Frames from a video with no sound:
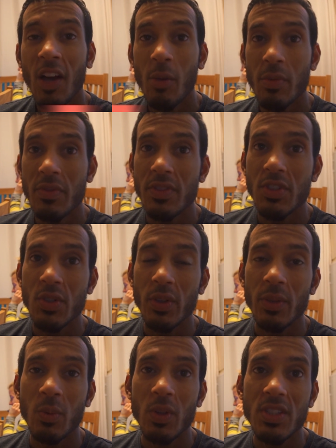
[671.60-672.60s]
Hope you've
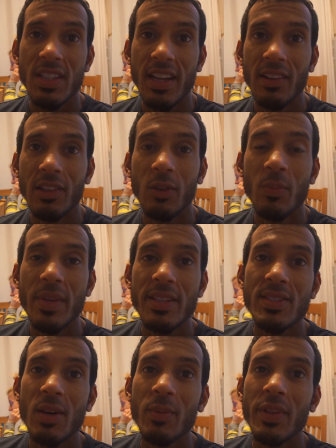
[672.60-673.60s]
enjoyed watching our little
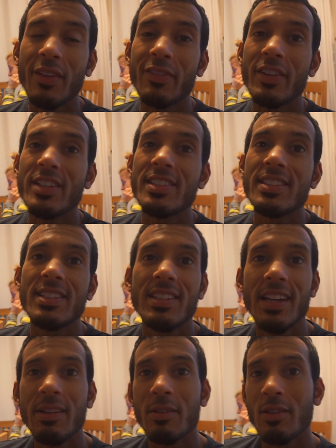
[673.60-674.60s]
meet-up with our friends
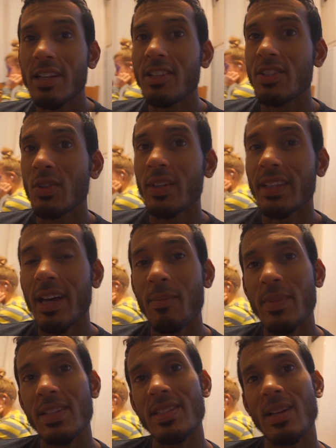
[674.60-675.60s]
today. We really enjoyed that
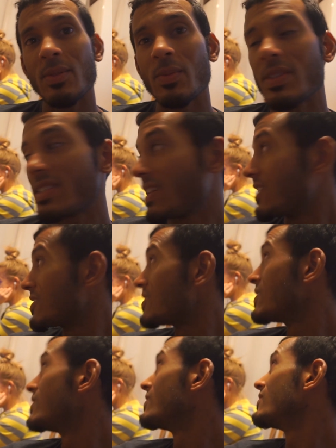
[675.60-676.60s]
meet-up, didn't we, Sash?
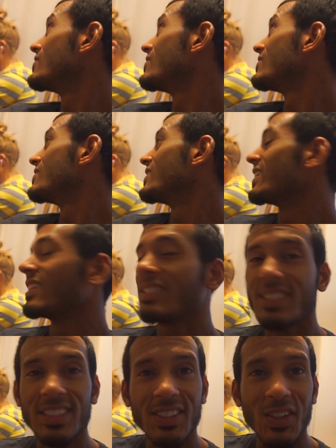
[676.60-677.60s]
Right,
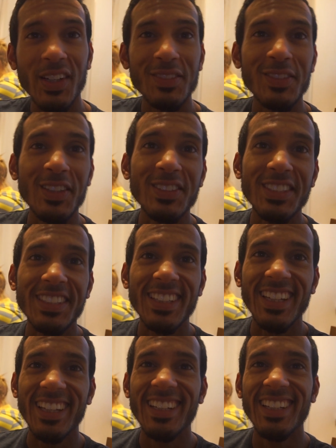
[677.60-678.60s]
she's got headphones in
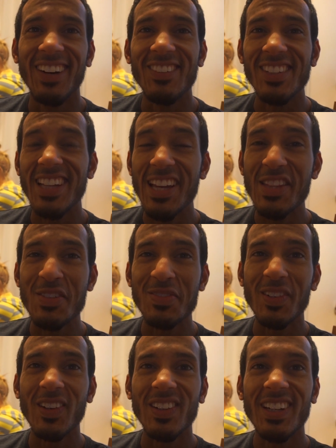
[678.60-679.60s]
again. I'm going to end the
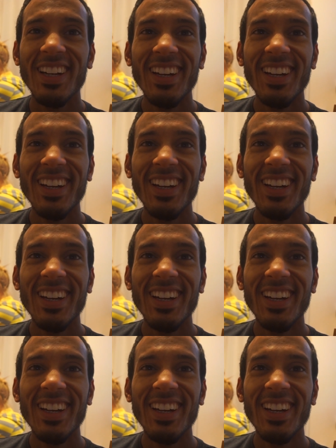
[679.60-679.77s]
vlog.